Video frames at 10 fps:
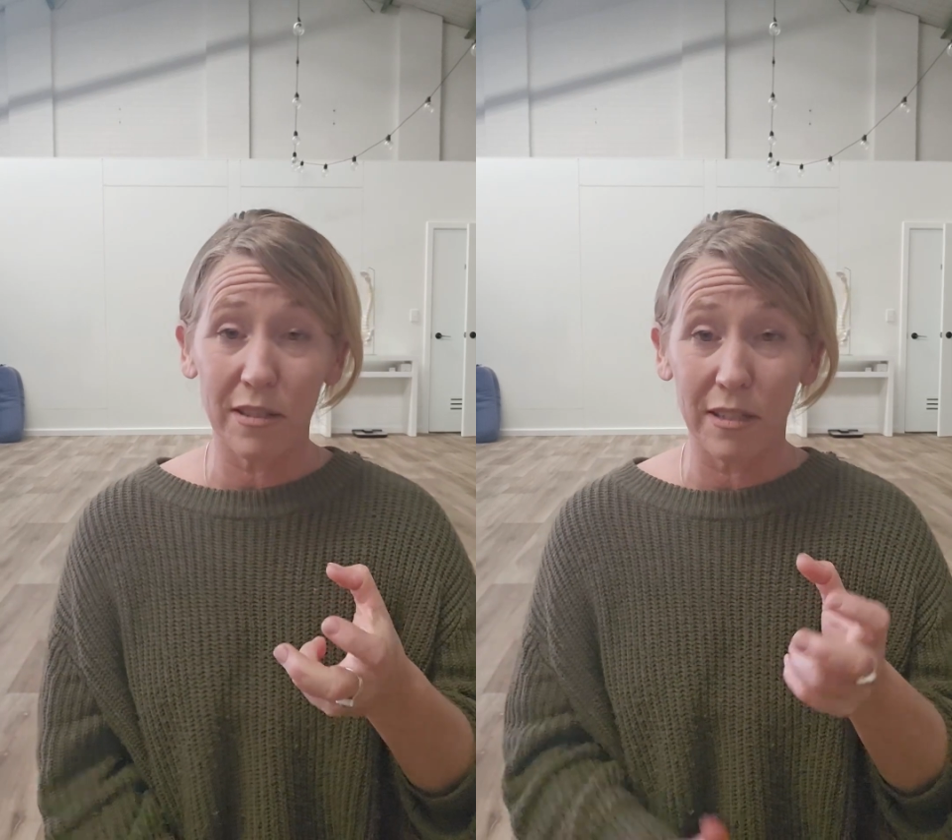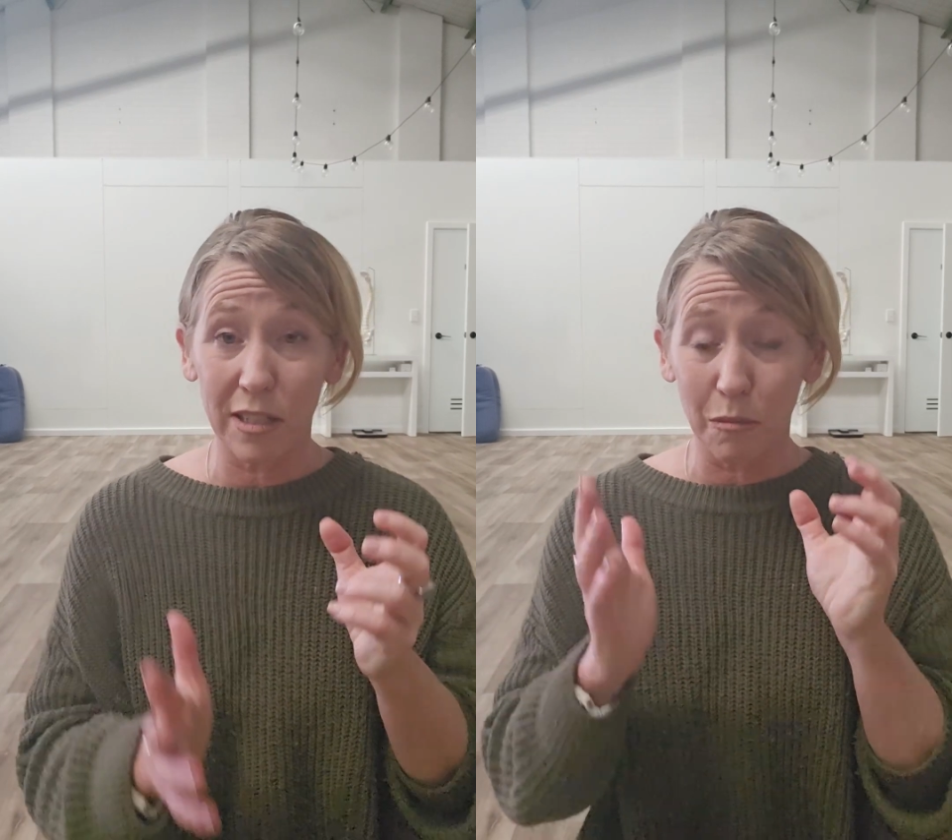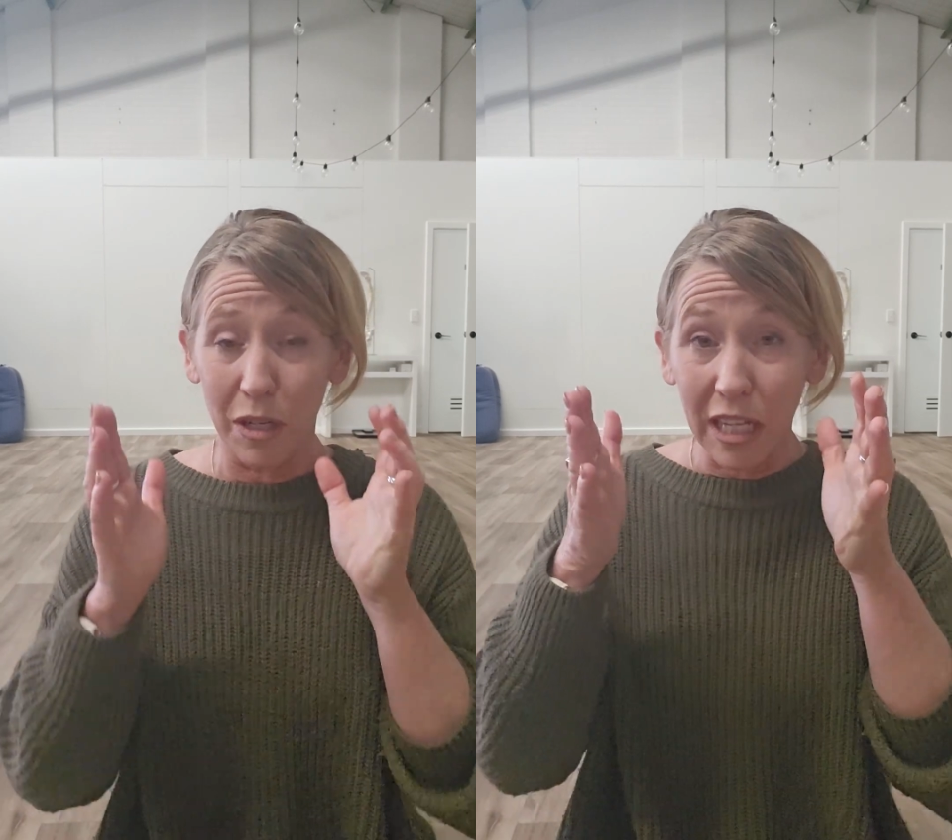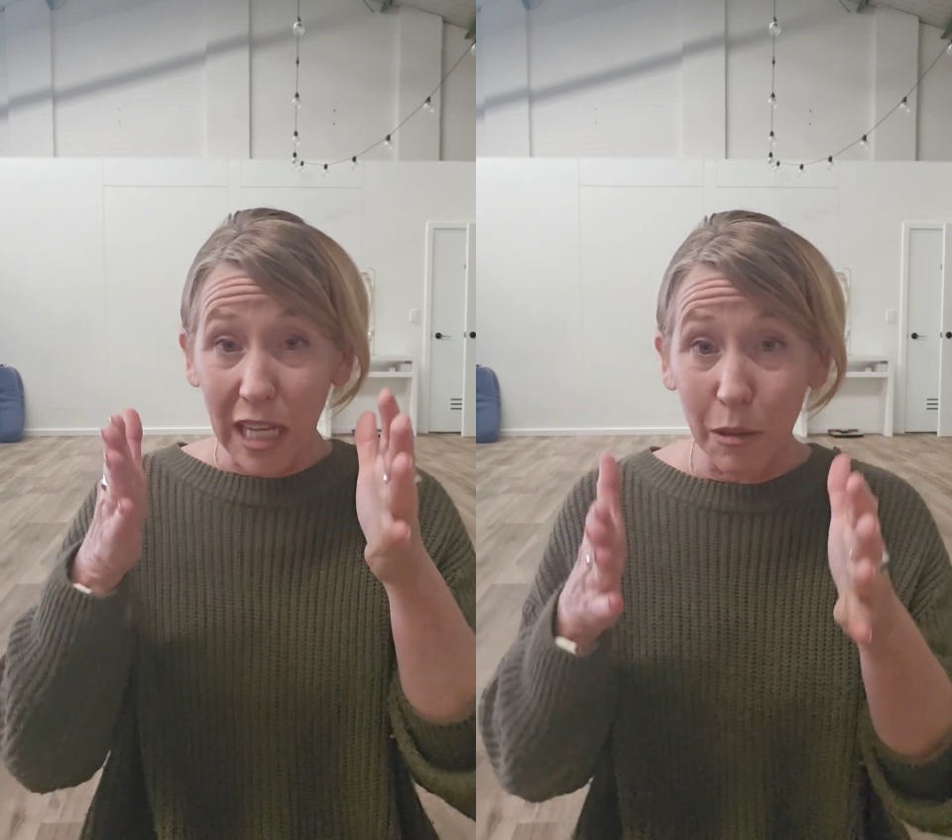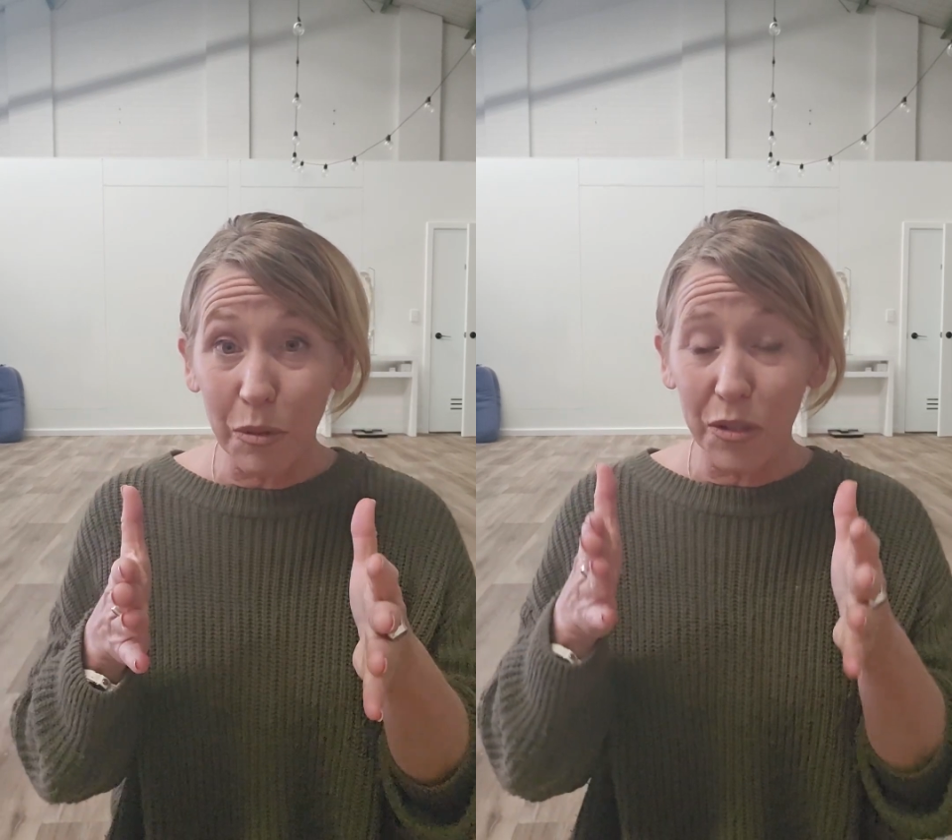system and
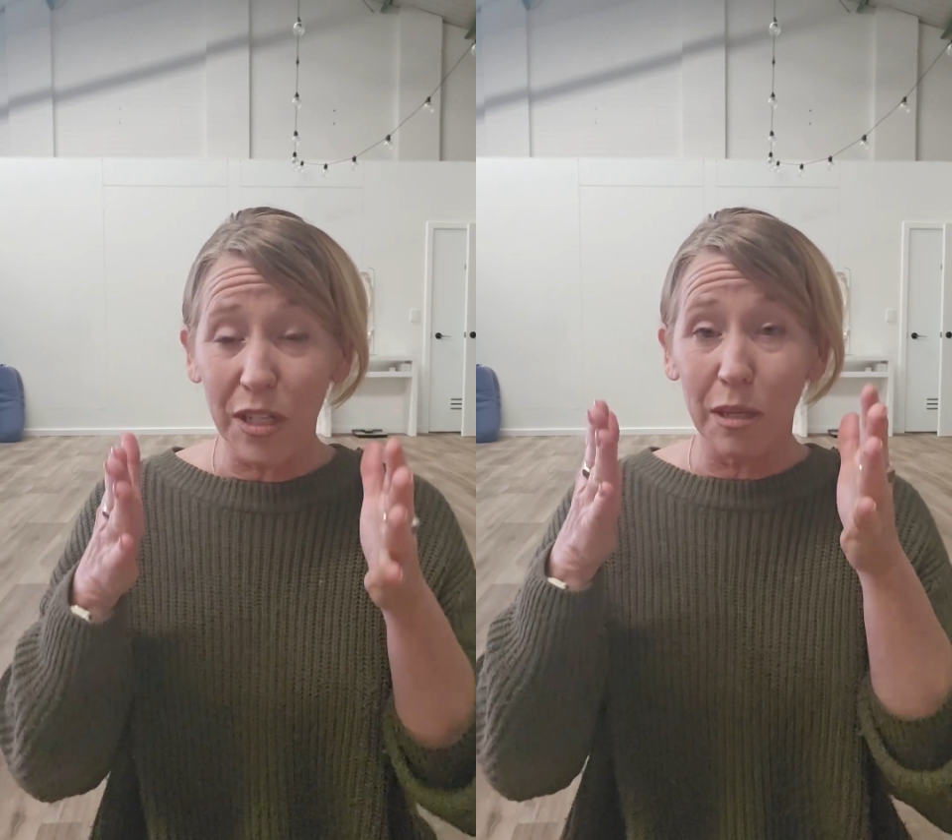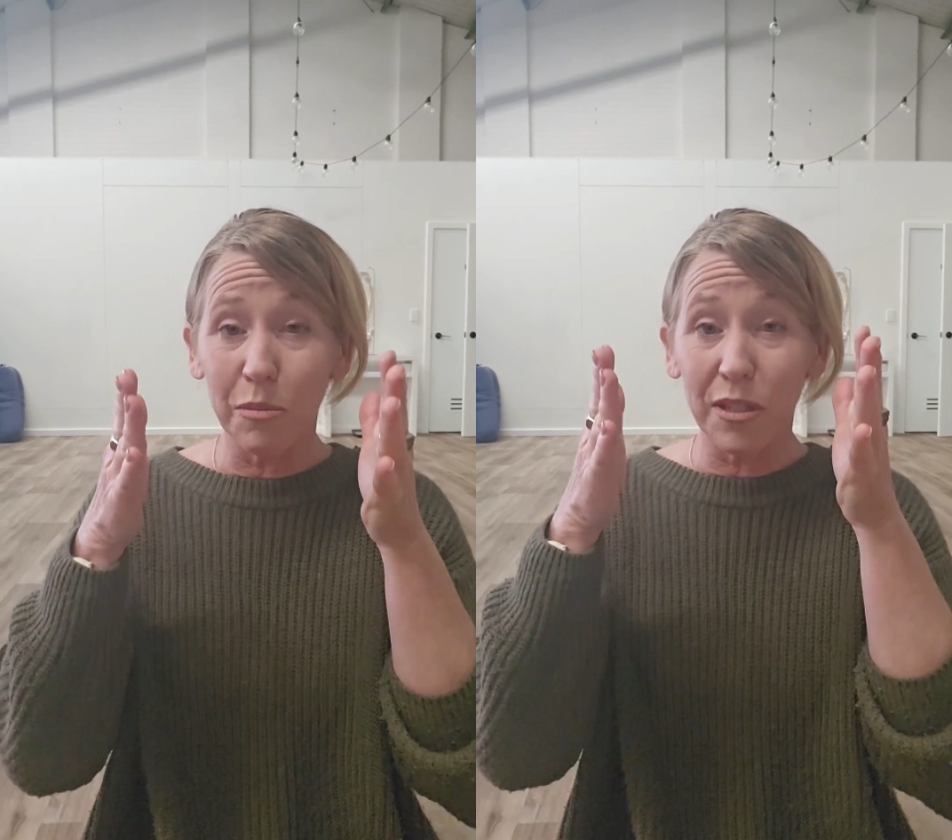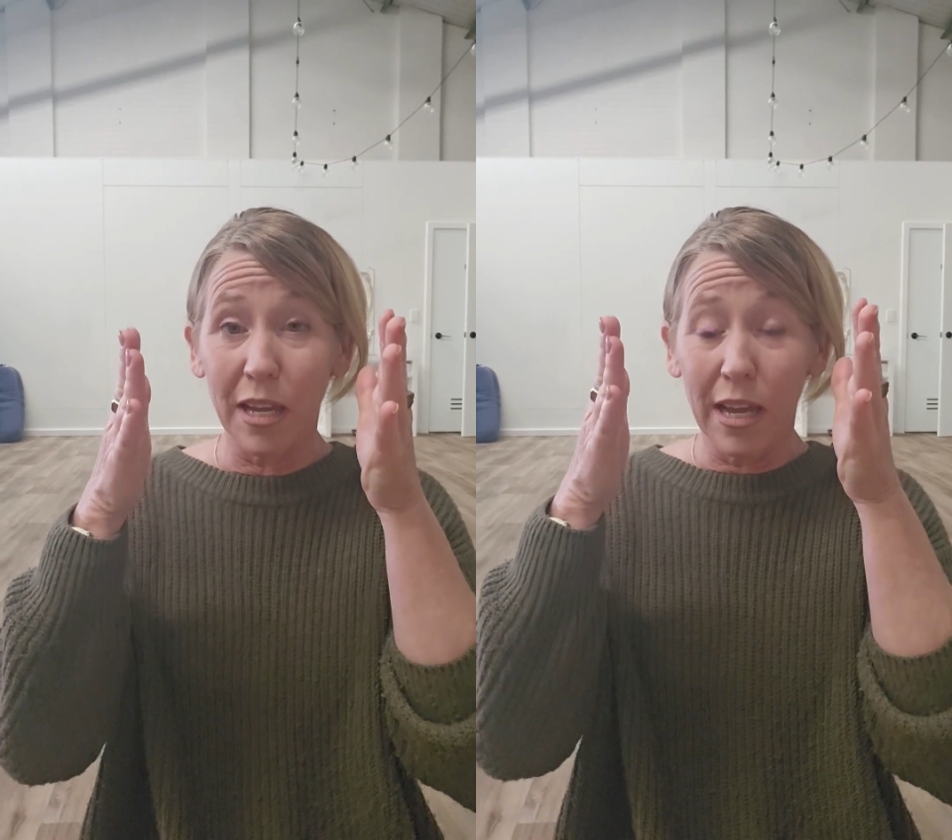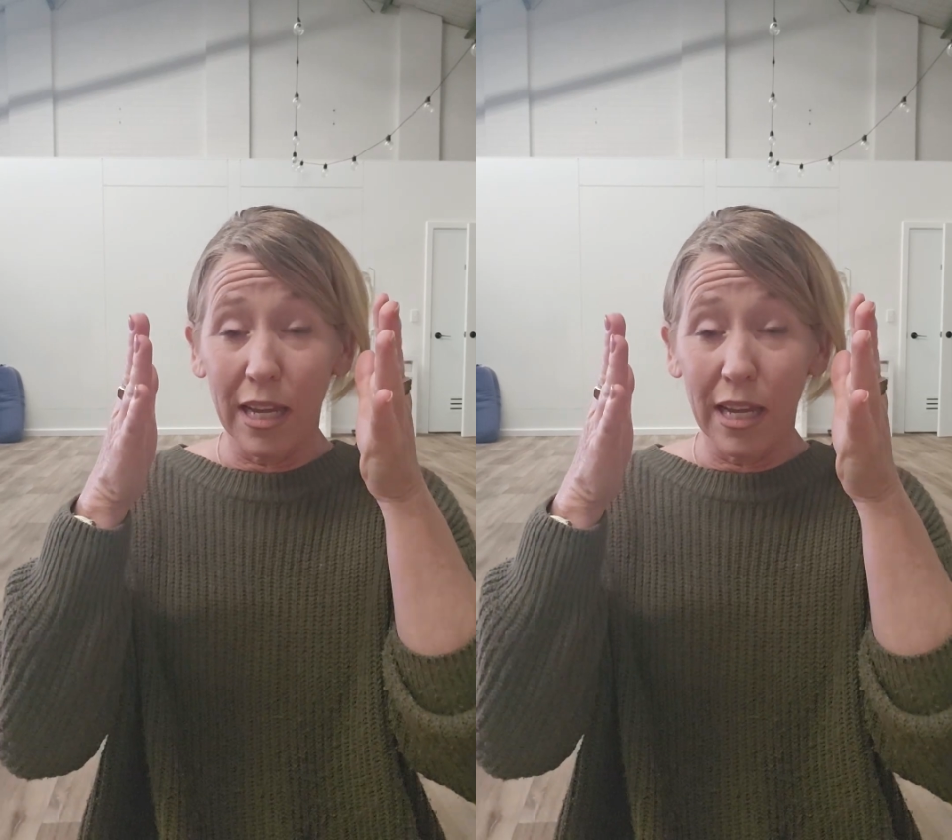keep his hips